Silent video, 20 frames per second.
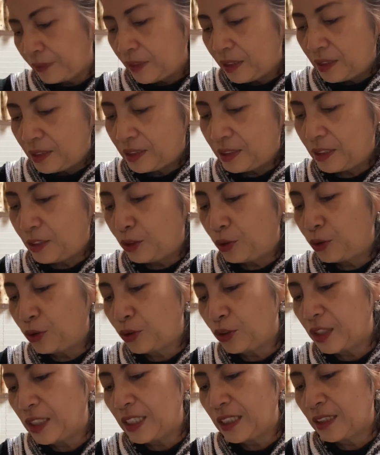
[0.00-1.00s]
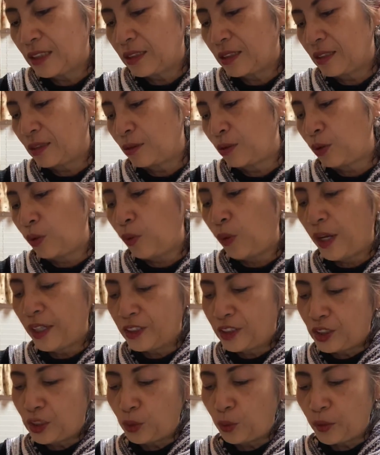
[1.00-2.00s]
she used this while
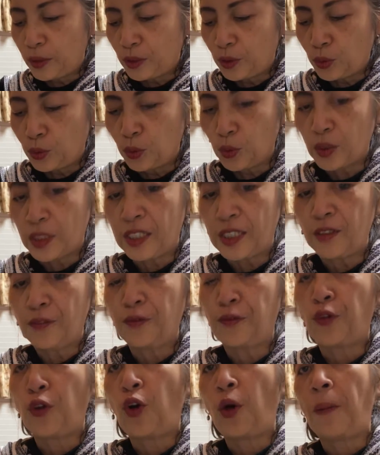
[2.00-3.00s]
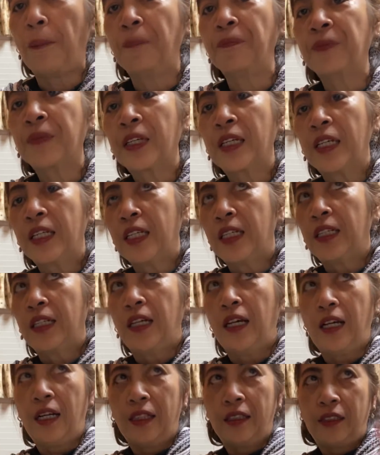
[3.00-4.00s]
she was cooking from,
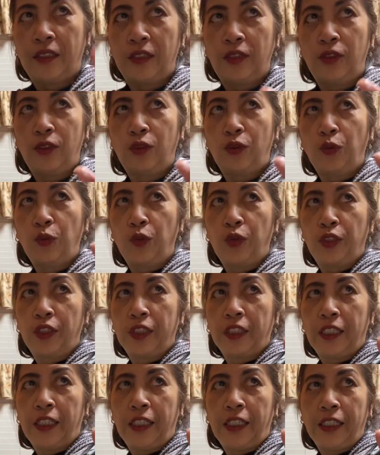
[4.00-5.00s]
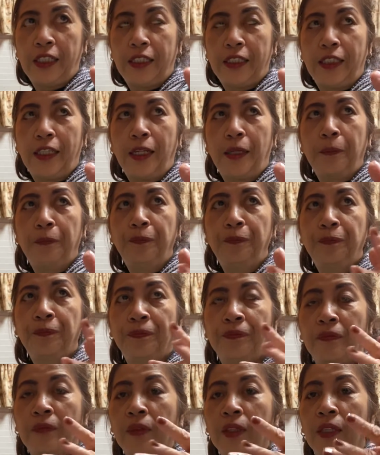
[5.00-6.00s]
she used to work in
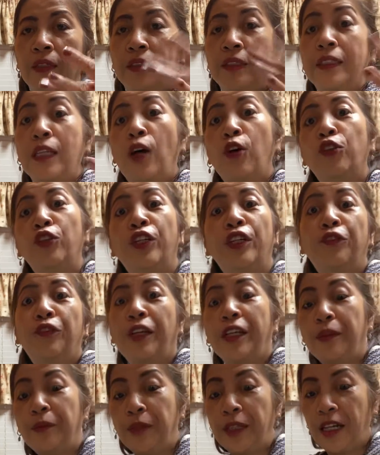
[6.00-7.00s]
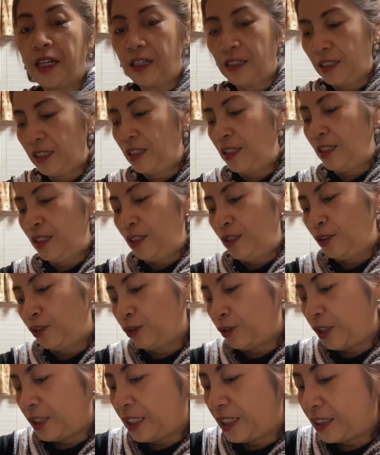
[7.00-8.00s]
Saudi Arabia.
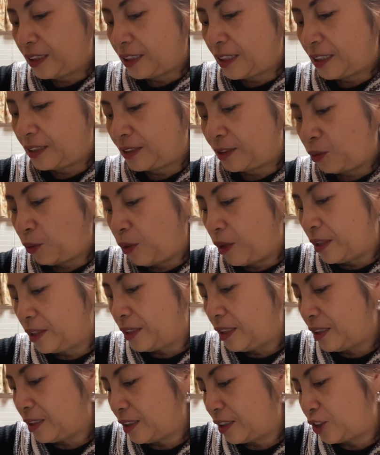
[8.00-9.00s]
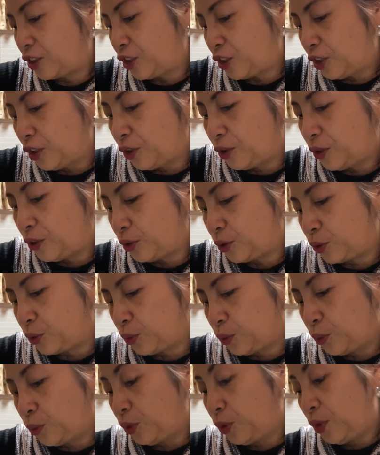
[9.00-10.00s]
So I guess that's the one that she learned
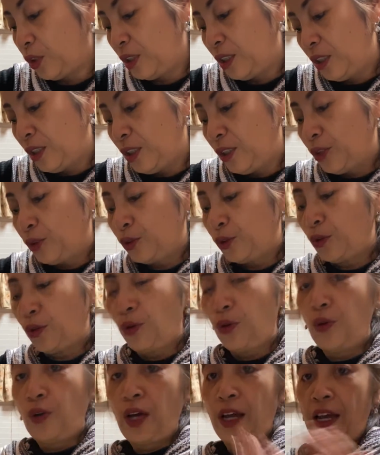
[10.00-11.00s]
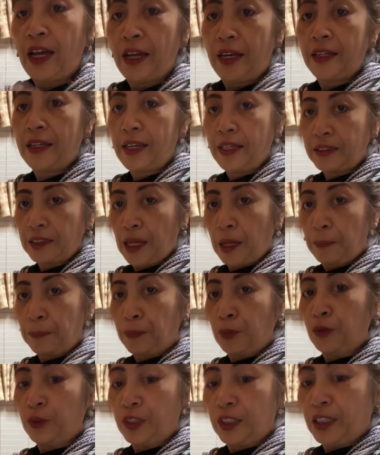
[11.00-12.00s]
too. So I guess I
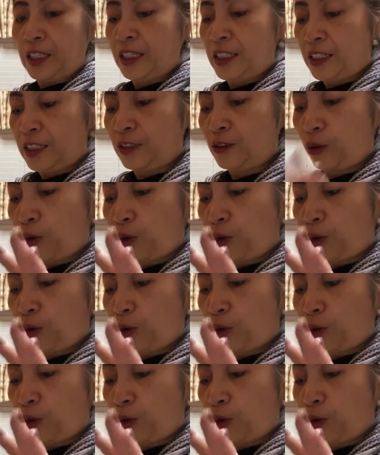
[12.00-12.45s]
put it here